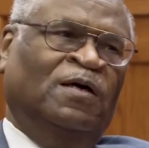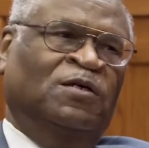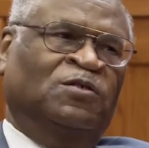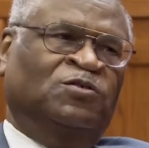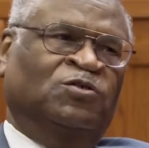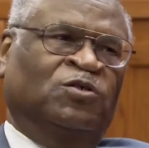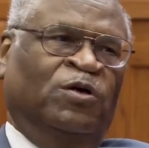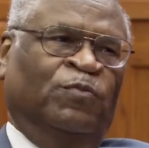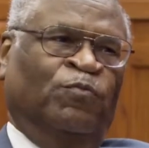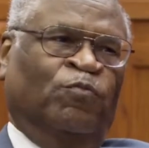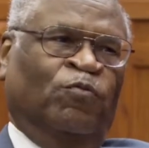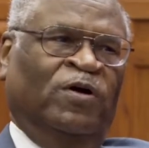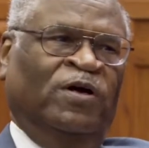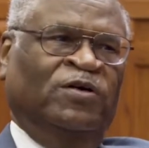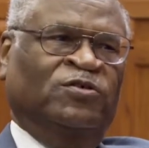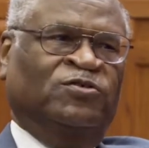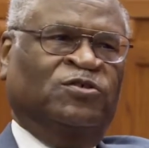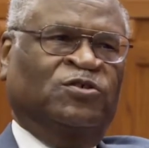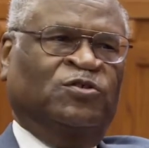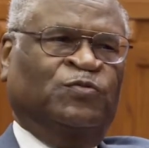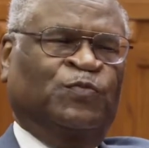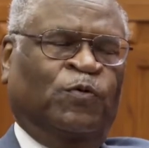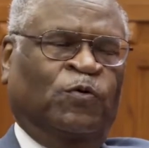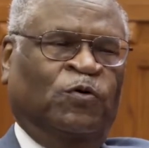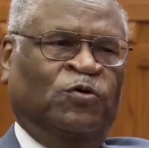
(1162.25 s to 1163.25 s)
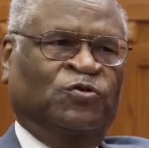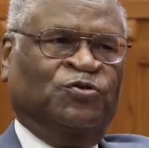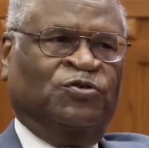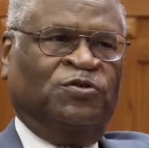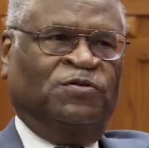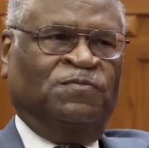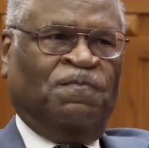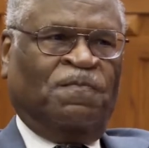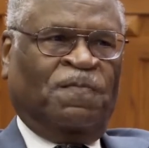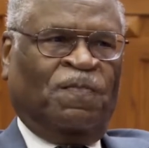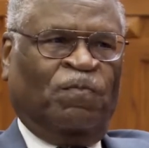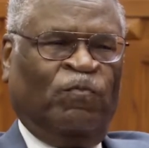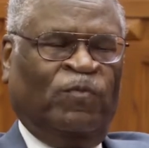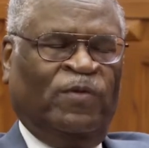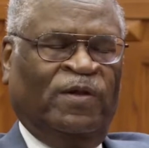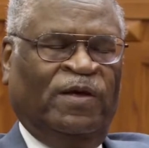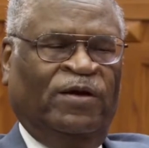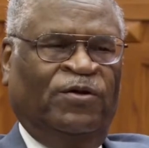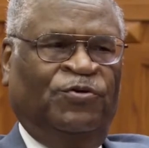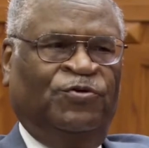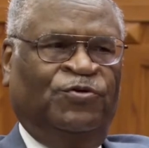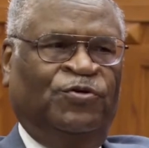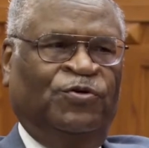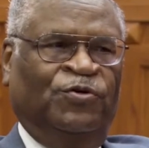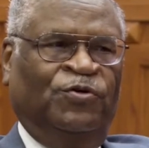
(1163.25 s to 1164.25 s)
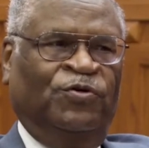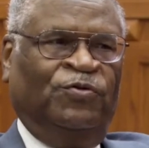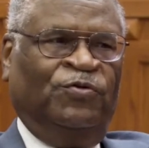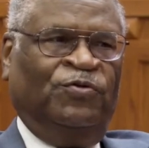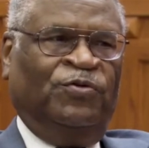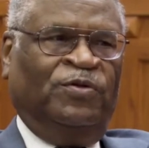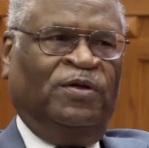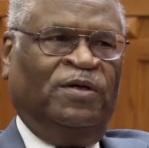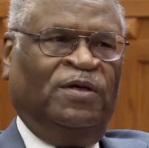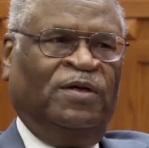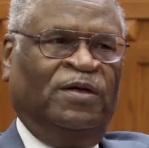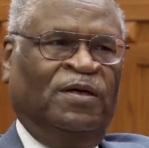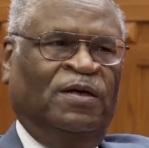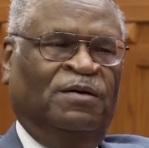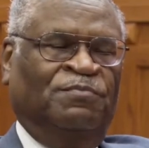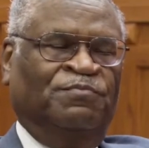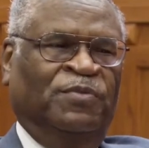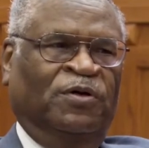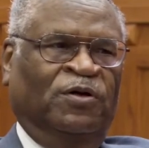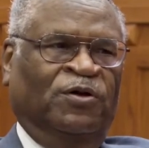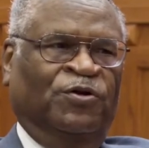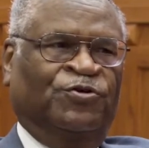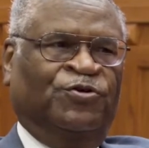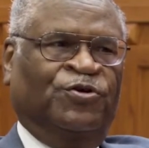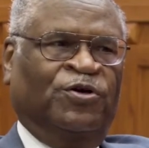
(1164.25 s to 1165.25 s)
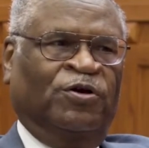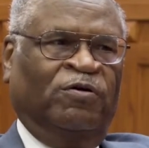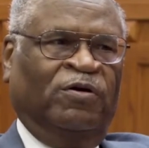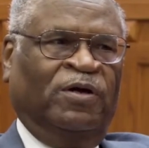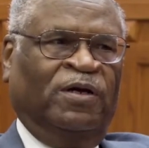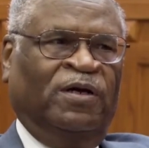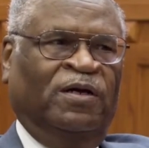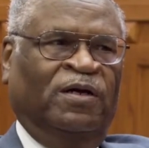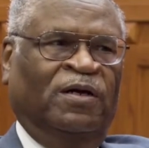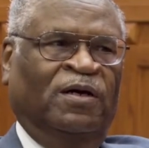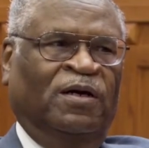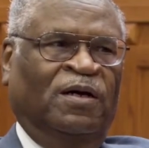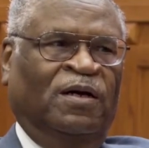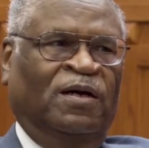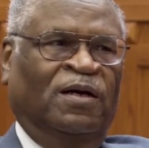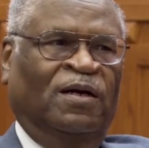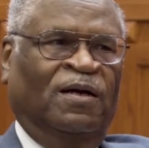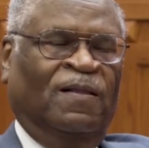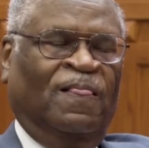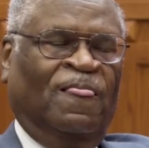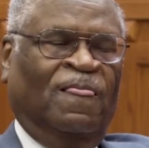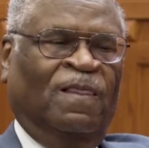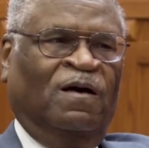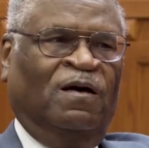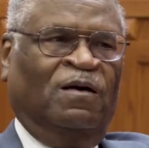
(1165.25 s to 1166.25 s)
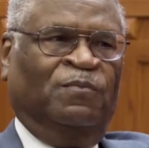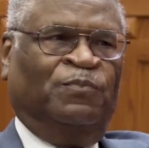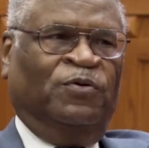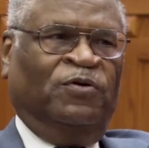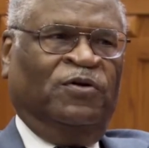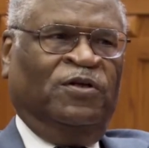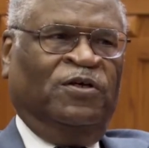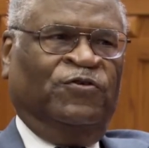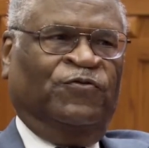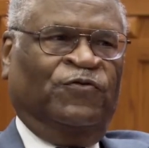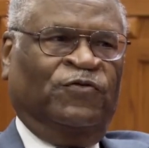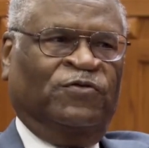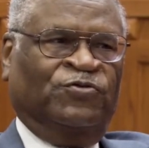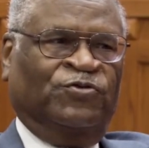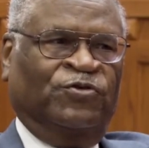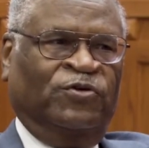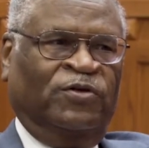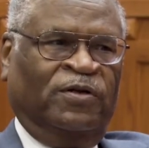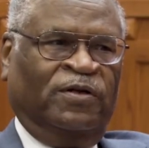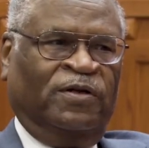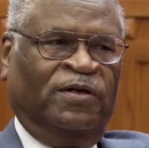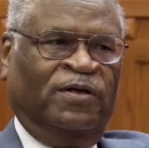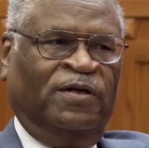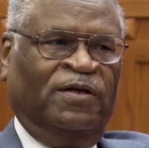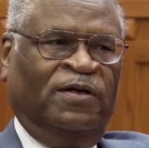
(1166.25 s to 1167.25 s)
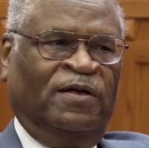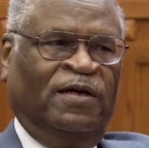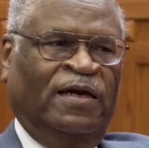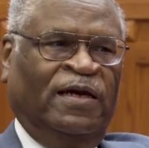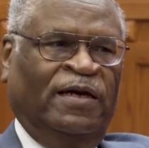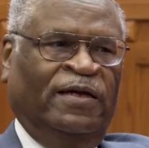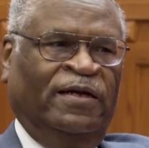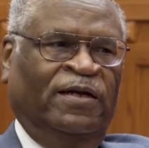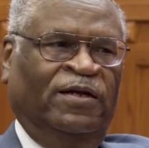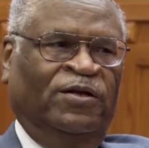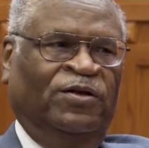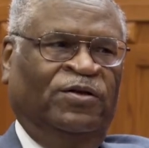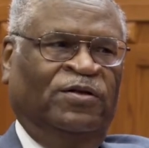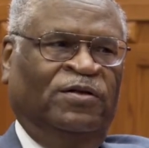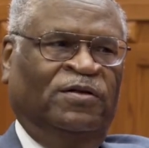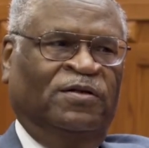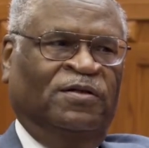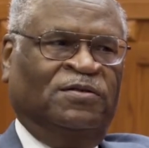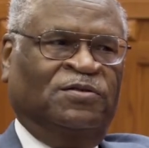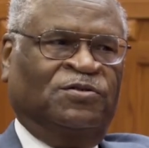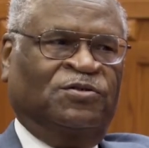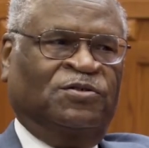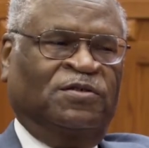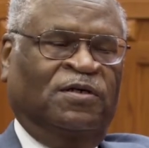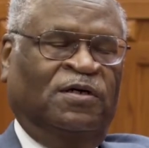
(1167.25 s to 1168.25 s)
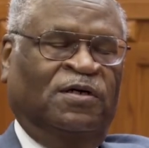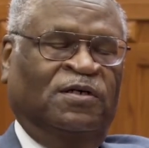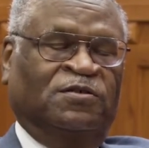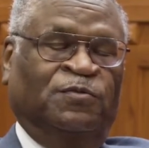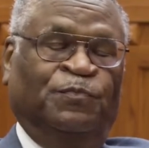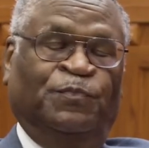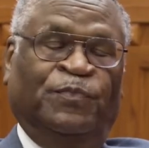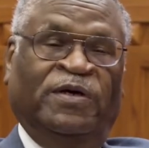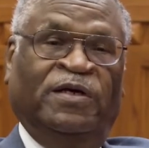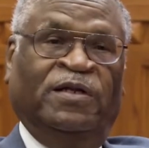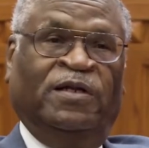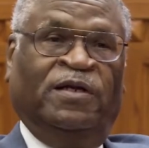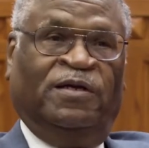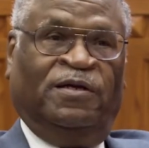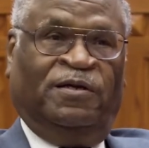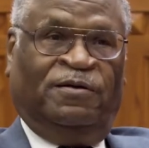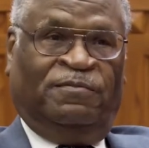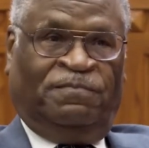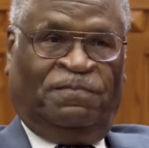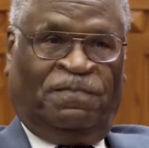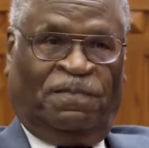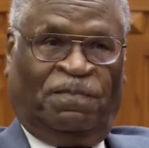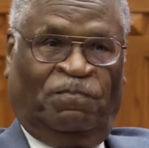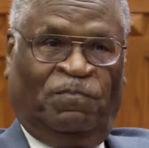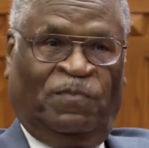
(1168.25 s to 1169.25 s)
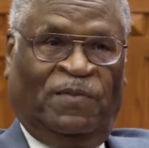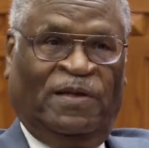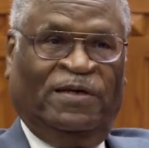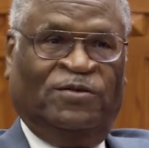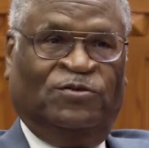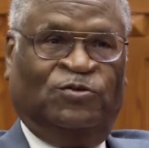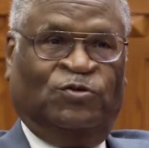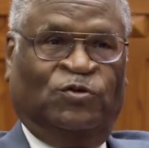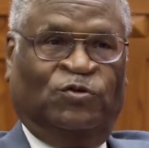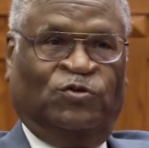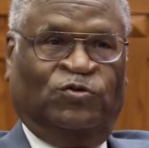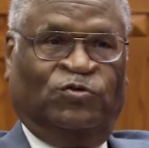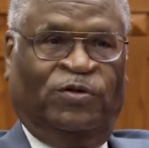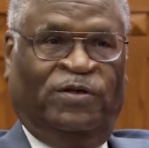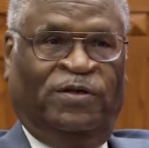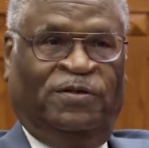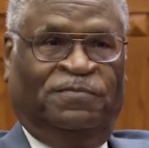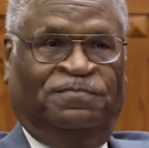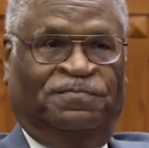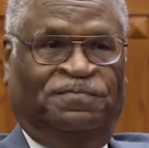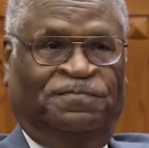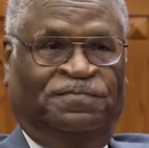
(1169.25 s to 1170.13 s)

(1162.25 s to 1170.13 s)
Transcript: So he brings this person into the military police facility, and he starts beating him and torturing him.